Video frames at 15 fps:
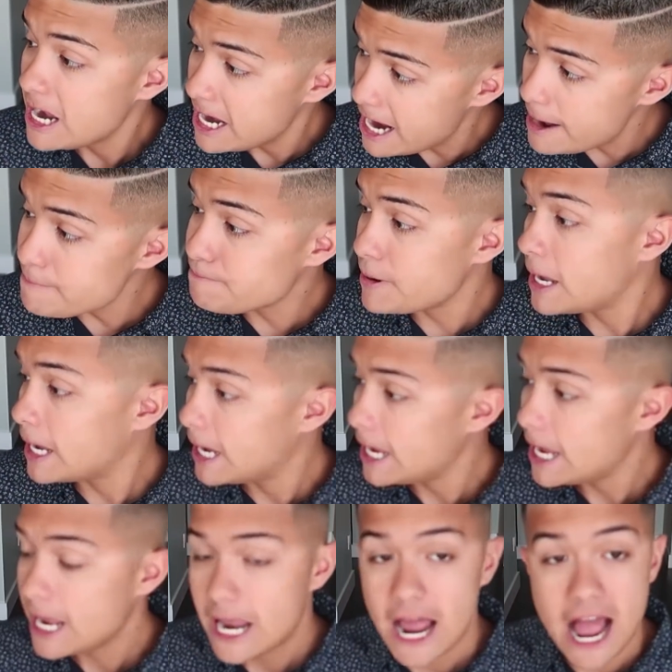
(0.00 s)
Yep,
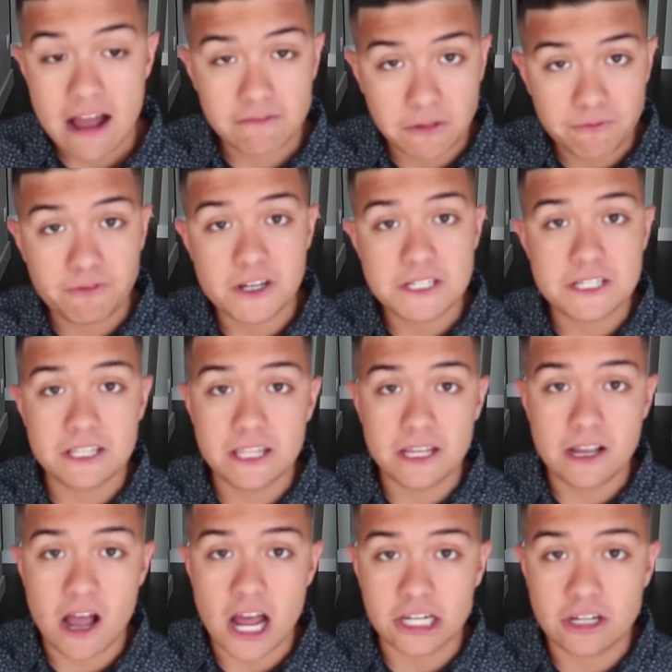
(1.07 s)
I've
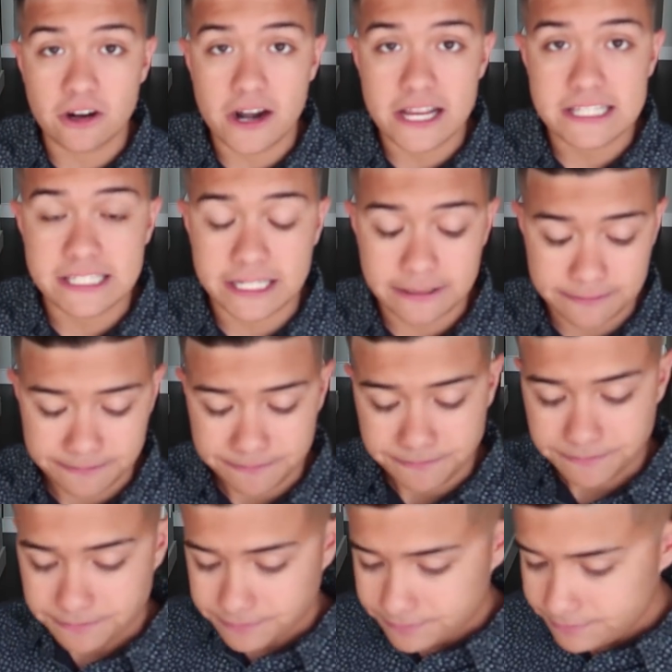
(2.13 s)
officially gone crazy.
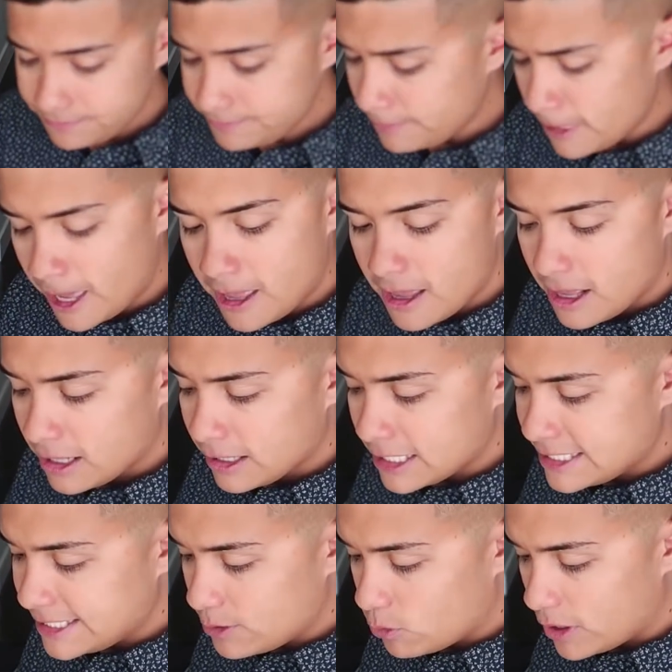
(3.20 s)

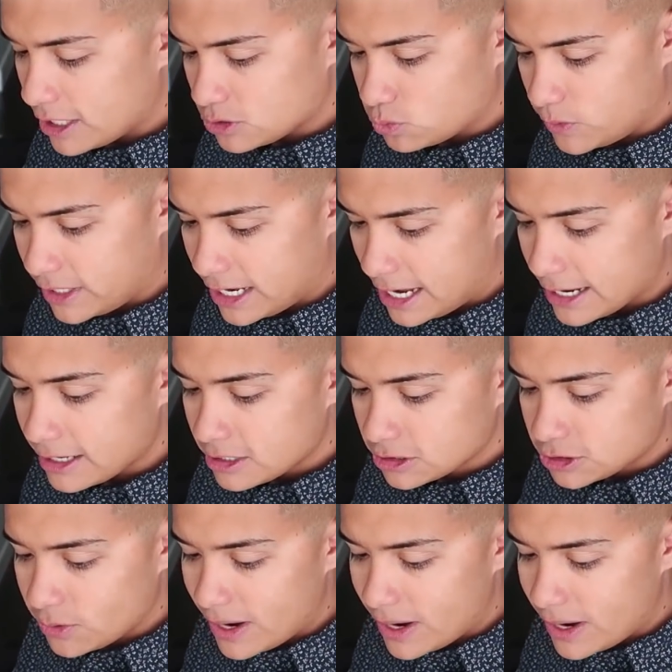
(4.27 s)
Let's see what else we got.